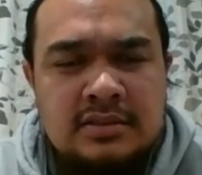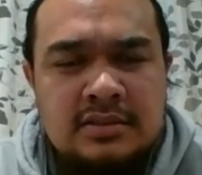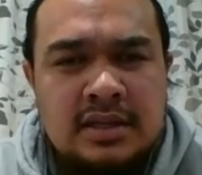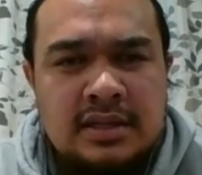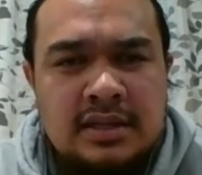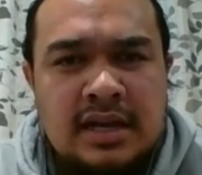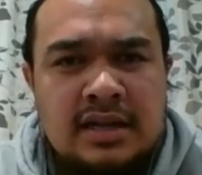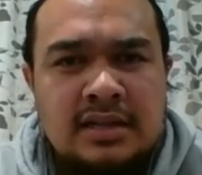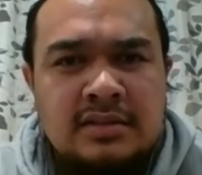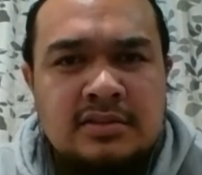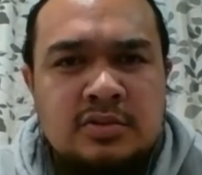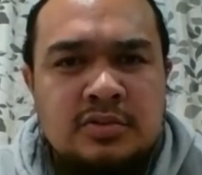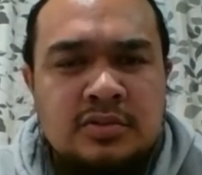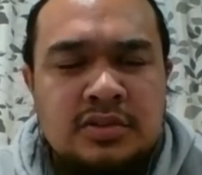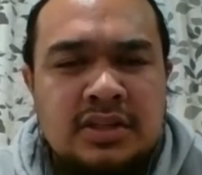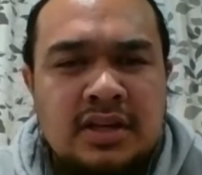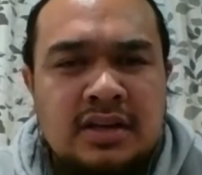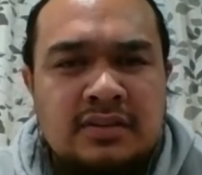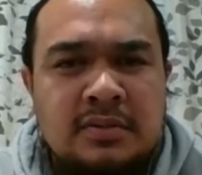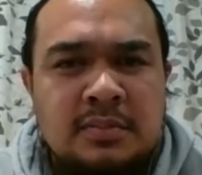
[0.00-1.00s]
can't talk
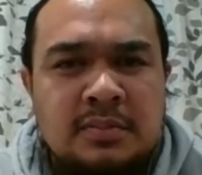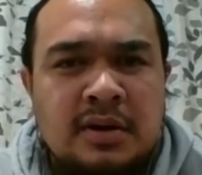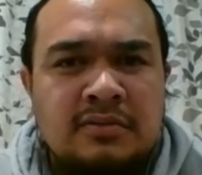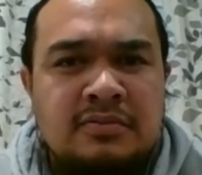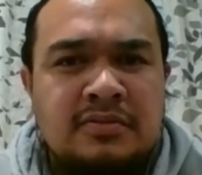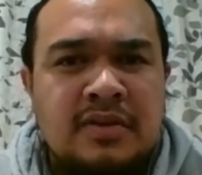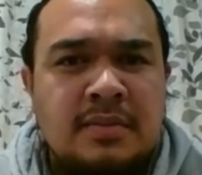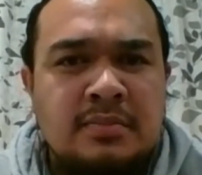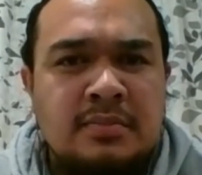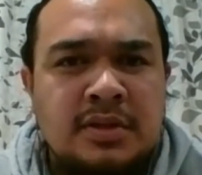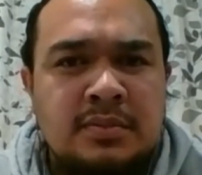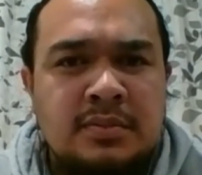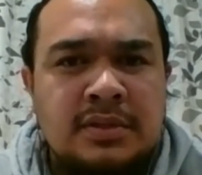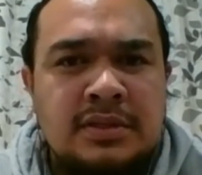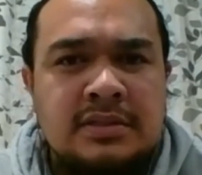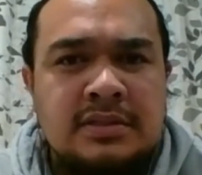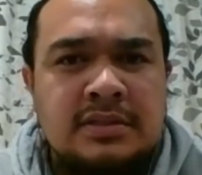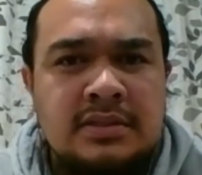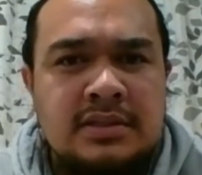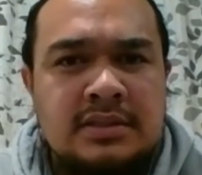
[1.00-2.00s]
enough about family,
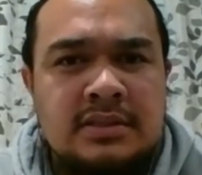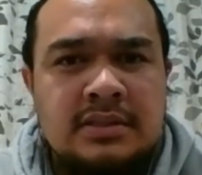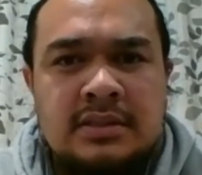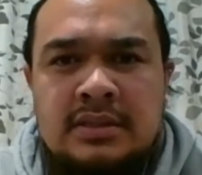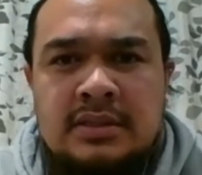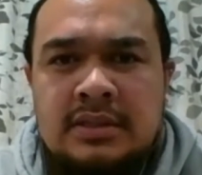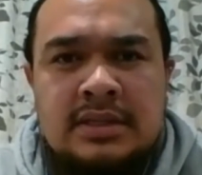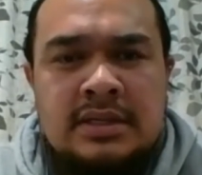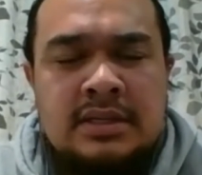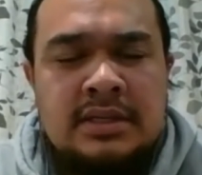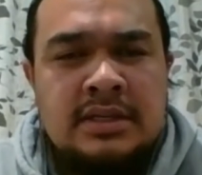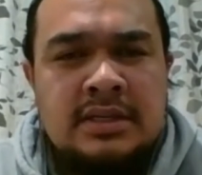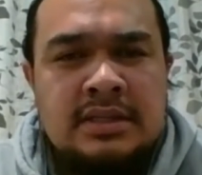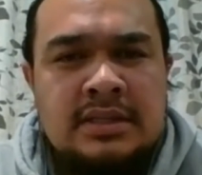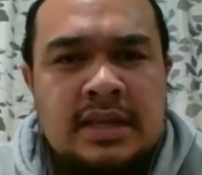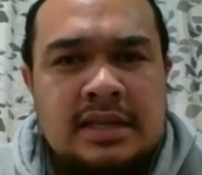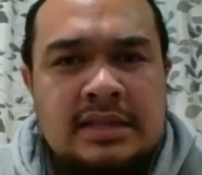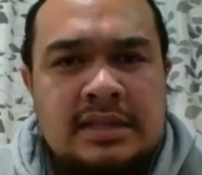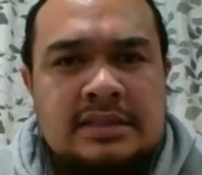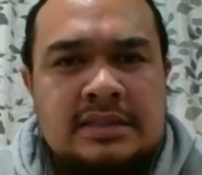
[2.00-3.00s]
because
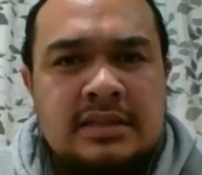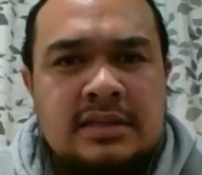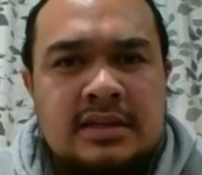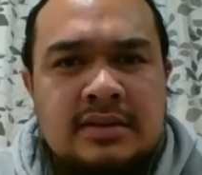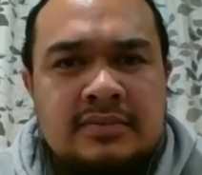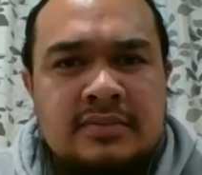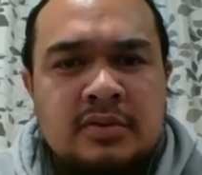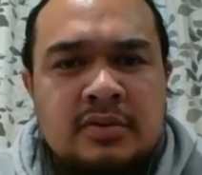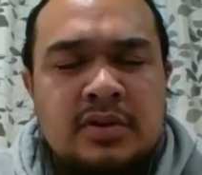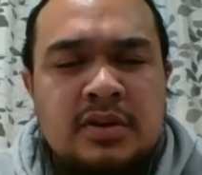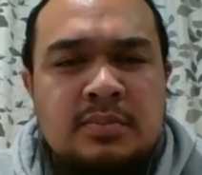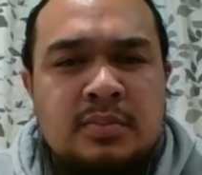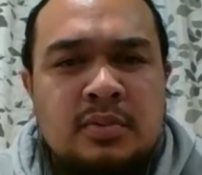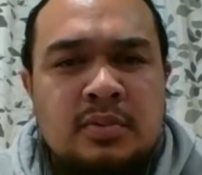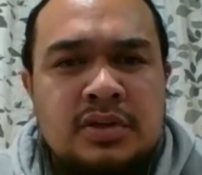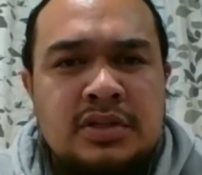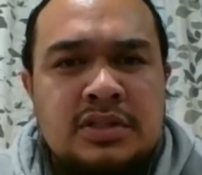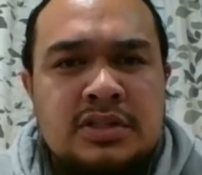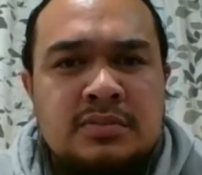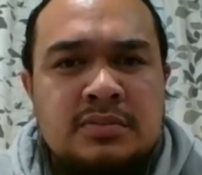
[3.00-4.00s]
that's very
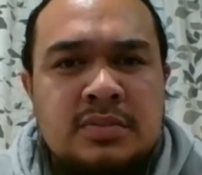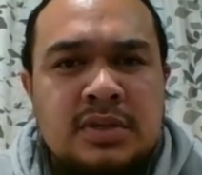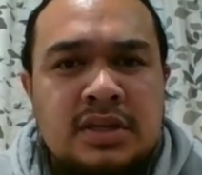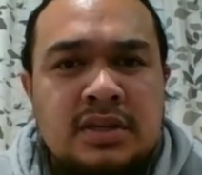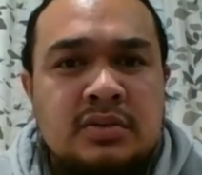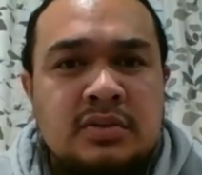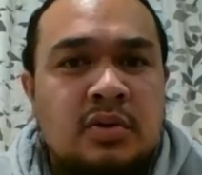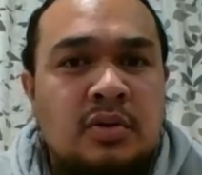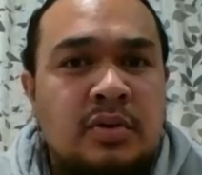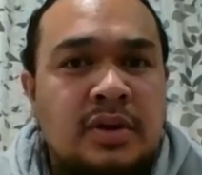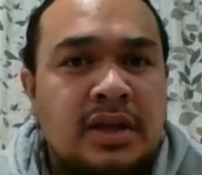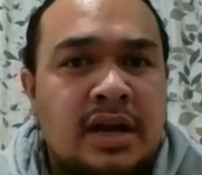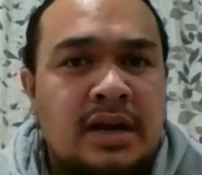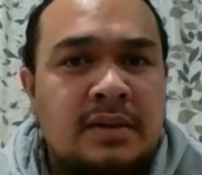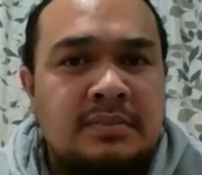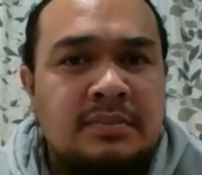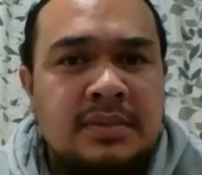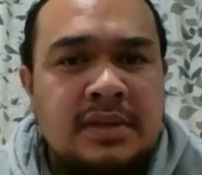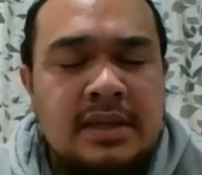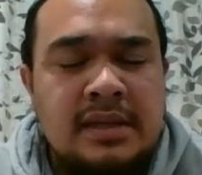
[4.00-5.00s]
important to me growing
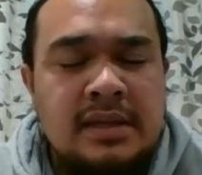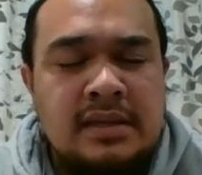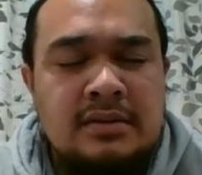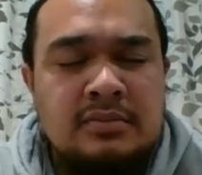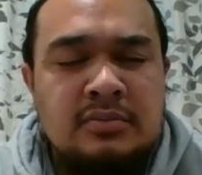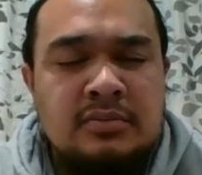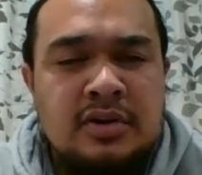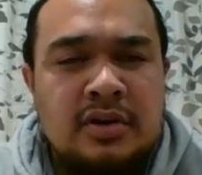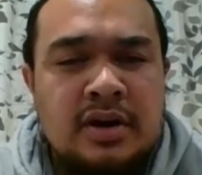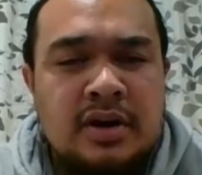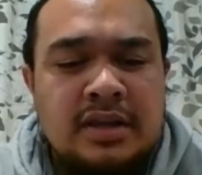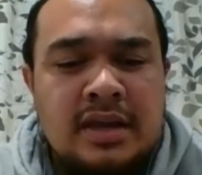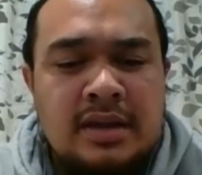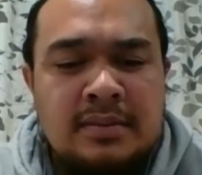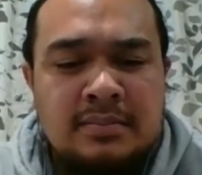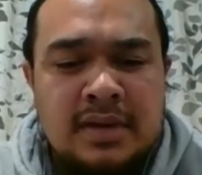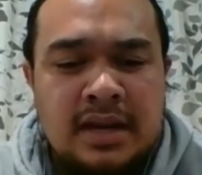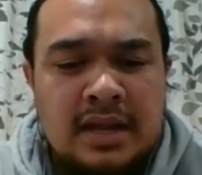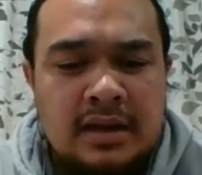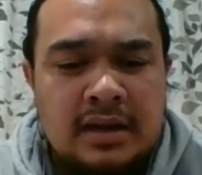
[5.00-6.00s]
up and where I
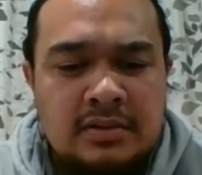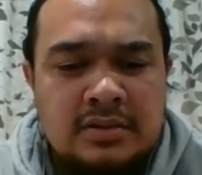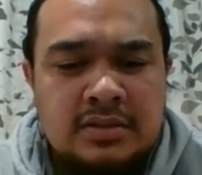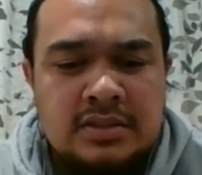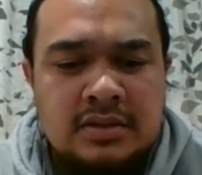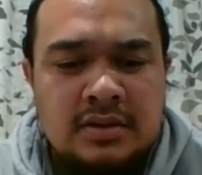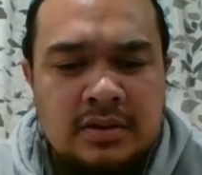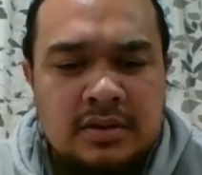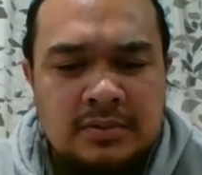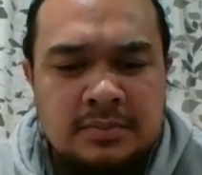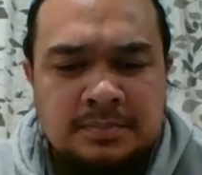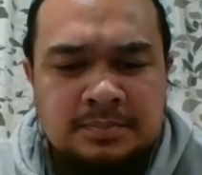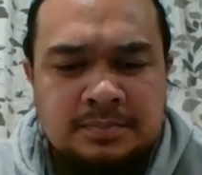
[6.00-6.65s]
am now. So